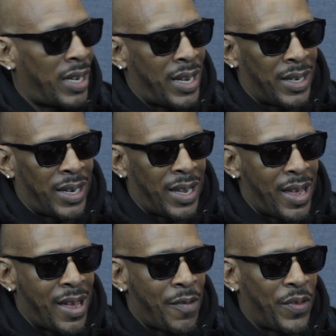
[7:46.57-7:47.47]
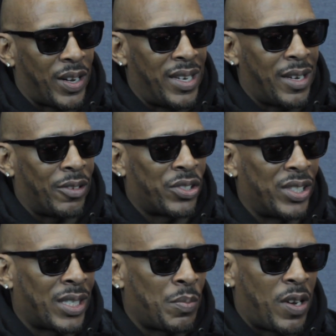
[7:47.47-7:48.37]
and they have an
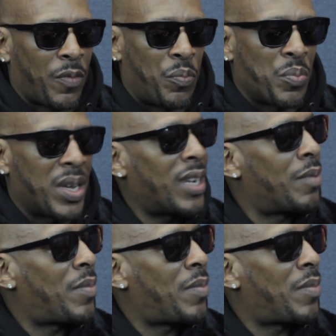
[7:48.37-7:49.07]
ecosystem of many